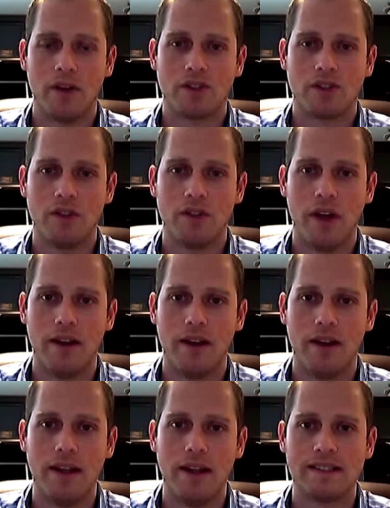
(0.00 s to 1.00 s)
so
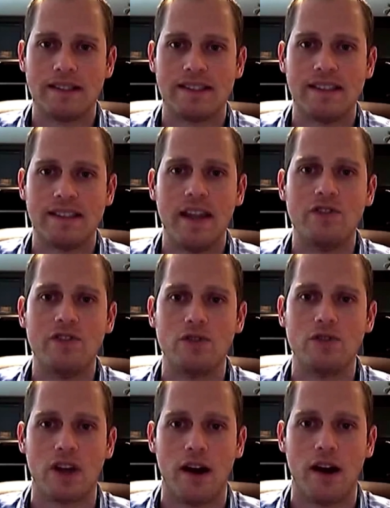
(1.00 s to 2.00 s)
that it saves
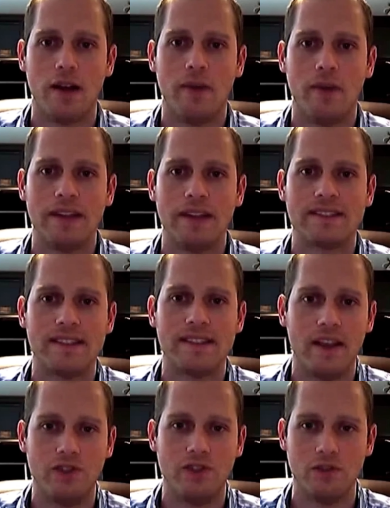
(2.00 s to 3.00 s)
you time and
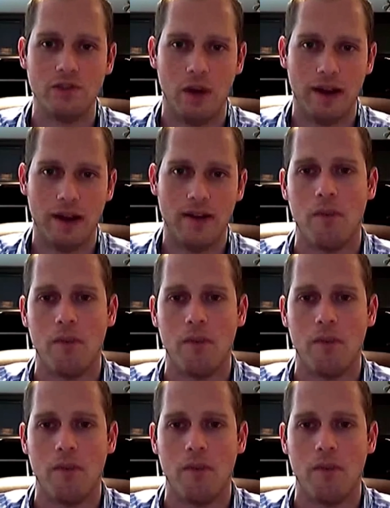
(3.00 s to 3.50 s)
saves you money.